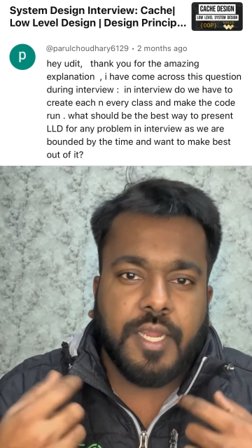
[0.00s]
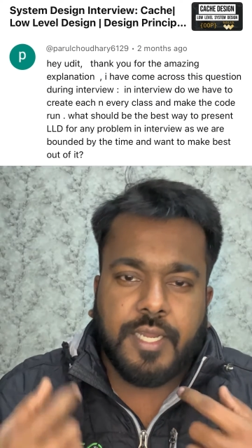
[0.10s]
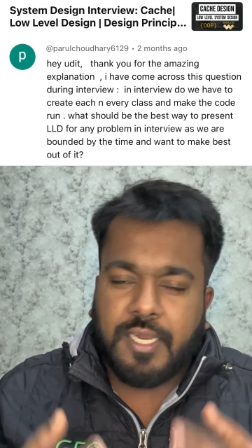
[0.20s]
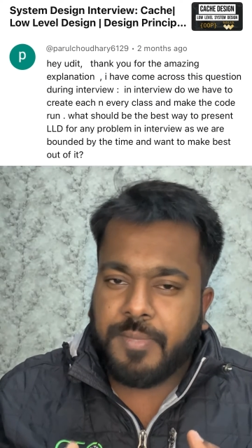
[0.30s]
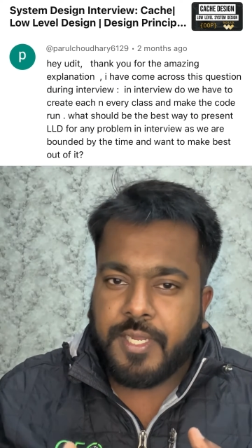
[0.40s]

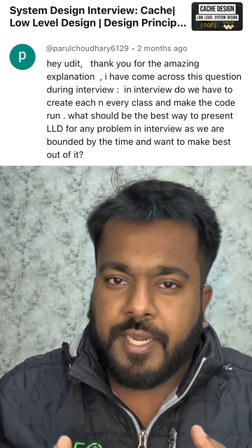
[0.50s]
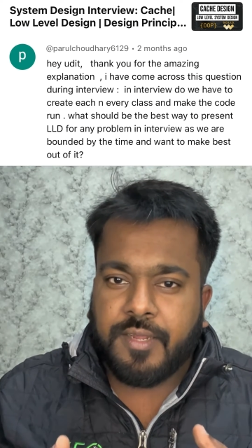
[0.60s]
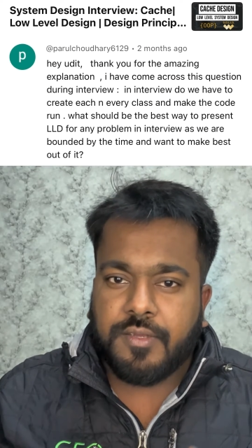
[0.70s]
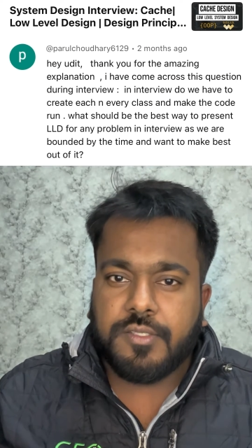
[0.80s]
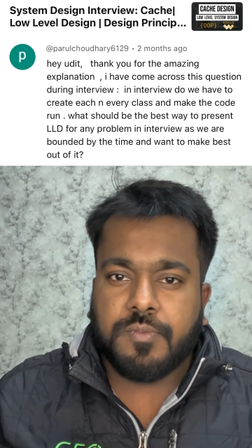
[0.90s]
and I'll be
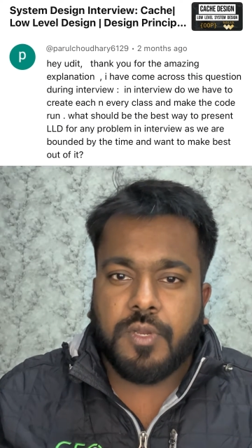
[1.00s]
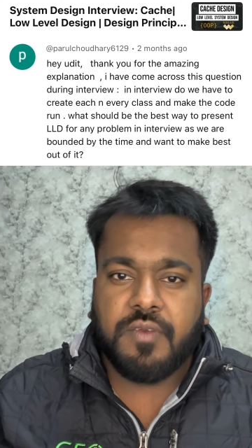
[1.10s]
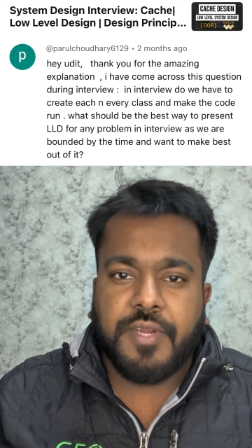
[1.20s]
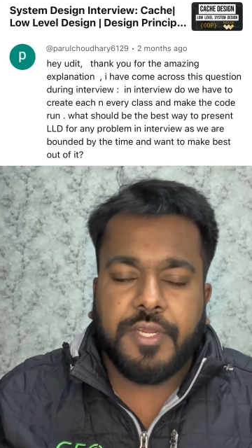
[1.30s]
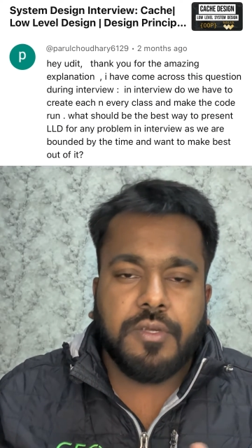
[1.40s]
creating
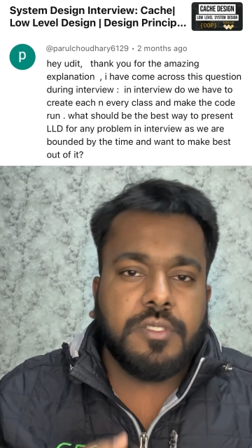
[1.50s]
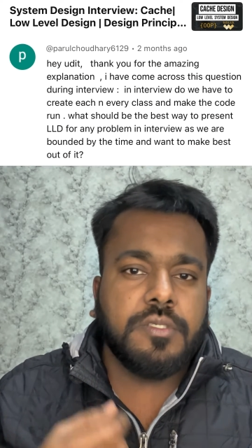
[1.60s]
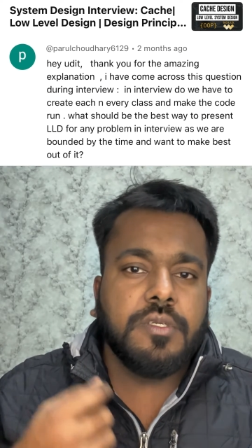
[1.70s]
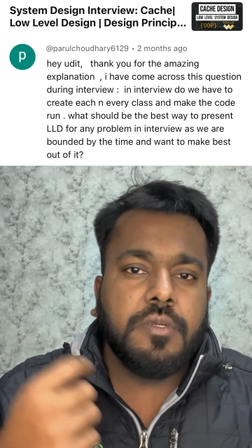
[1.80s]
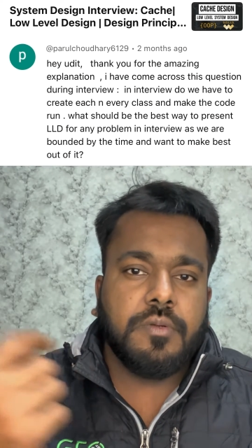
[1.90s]
smaller
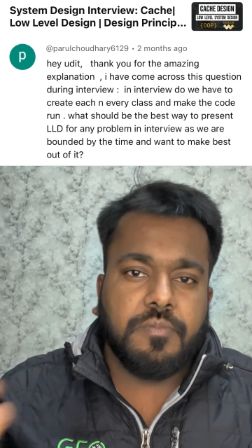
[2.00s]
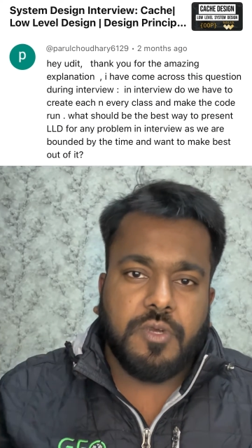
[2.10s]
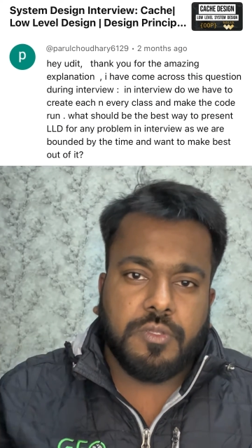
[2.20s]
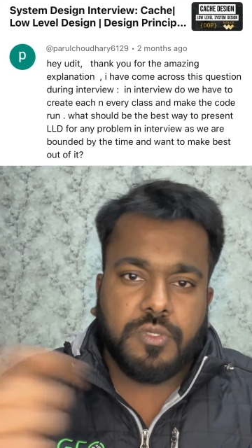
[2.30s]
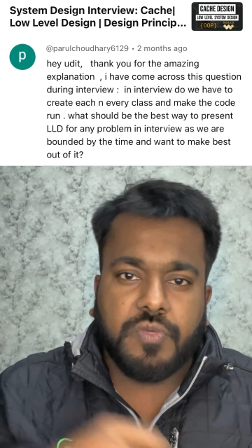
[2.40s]
videos
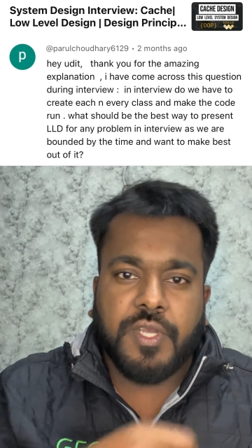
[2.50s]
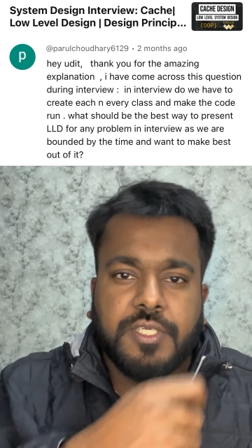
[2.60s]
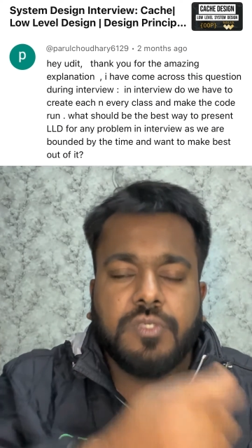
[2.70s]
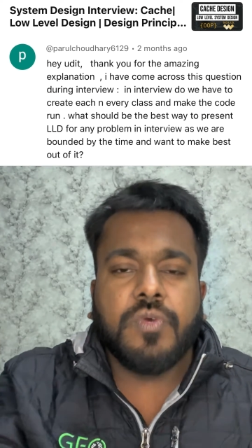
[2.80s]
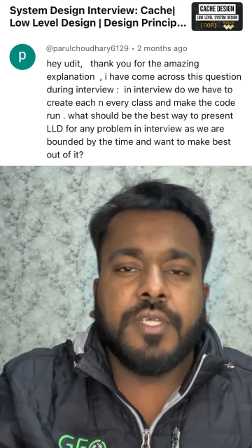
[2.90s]
on those
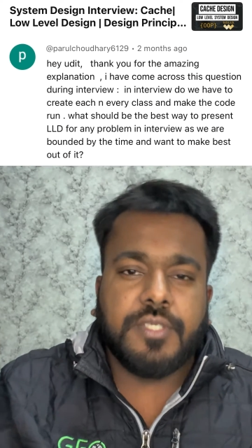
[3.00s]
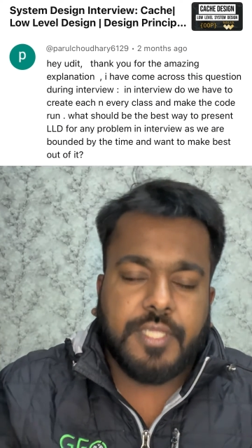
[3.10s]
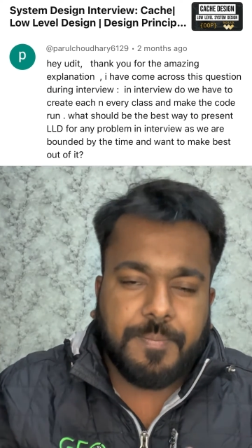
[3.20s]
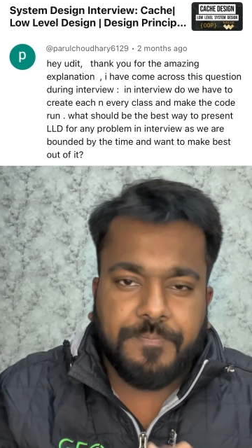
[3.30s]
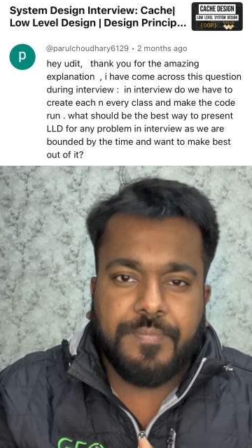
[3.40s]
questions to answer
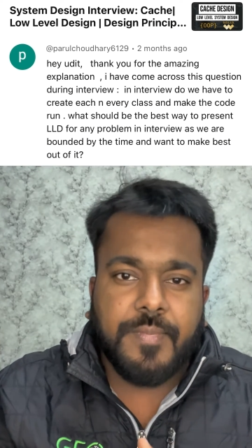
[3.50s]
them.